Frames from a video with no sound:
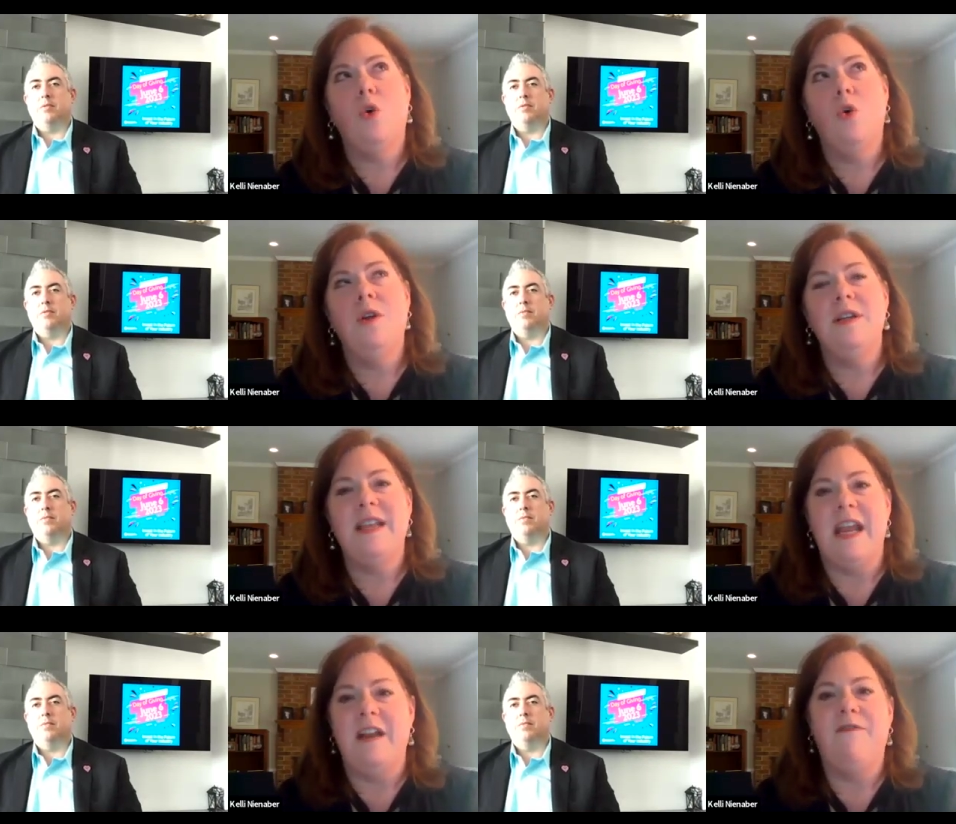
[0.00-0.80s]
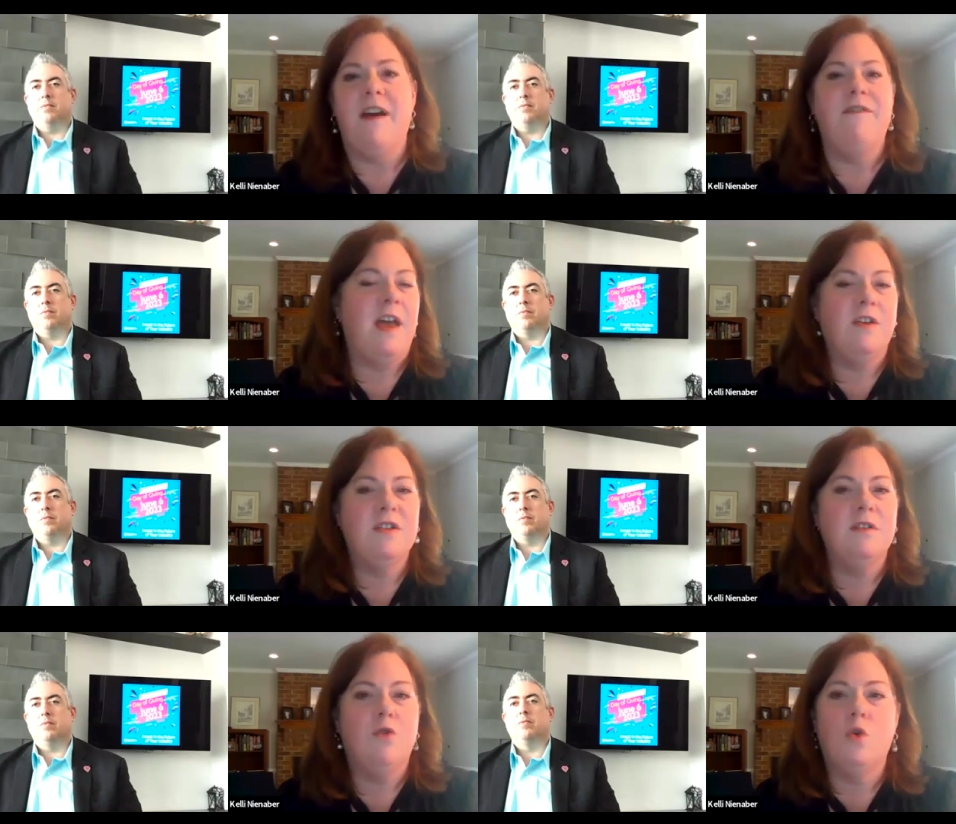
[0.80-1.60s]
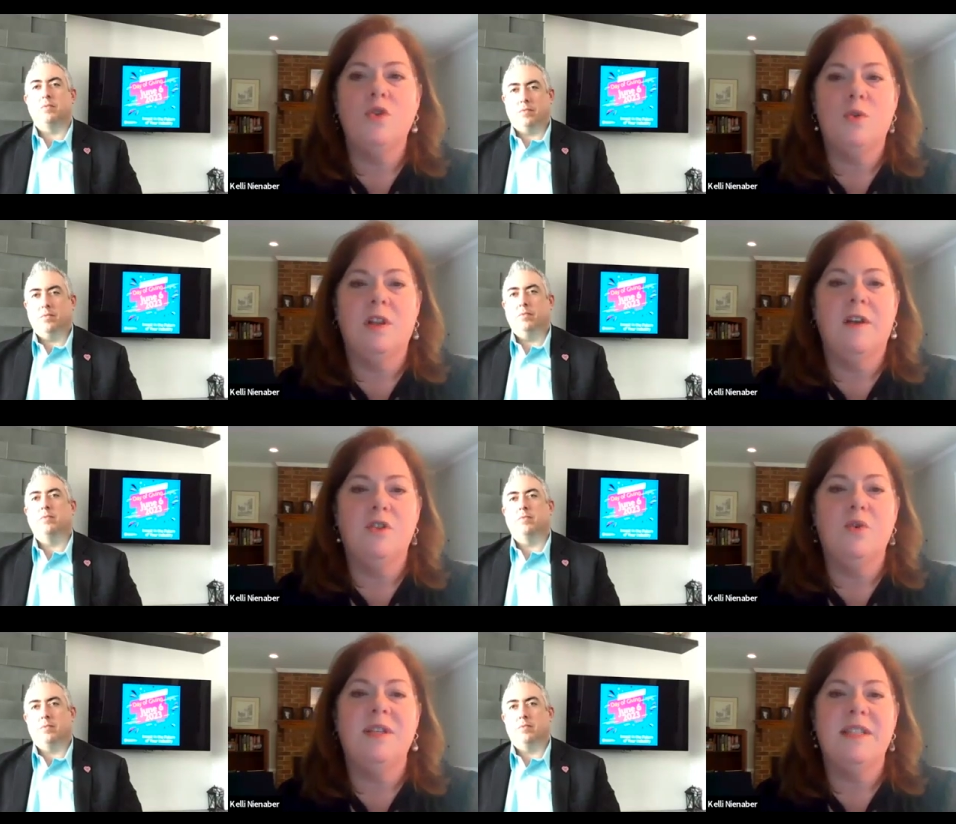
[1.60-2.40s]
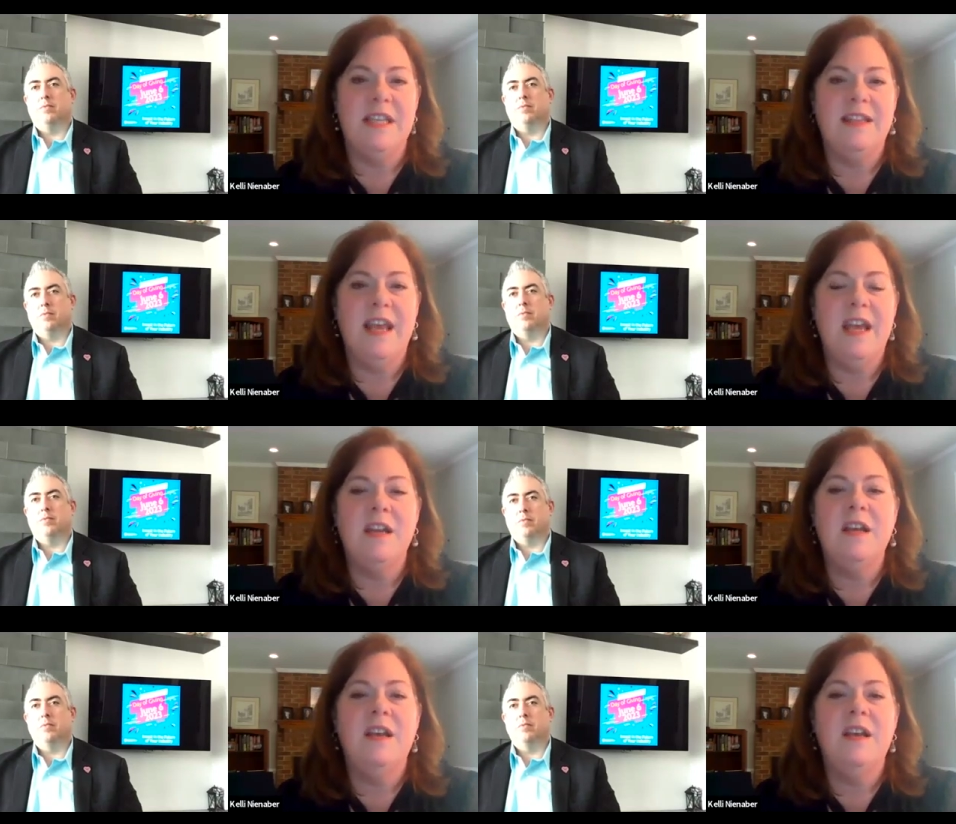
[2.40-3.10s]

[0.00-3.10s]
Speaker 1: goal is eighty five thousand. Of course, we'd love to exceed that.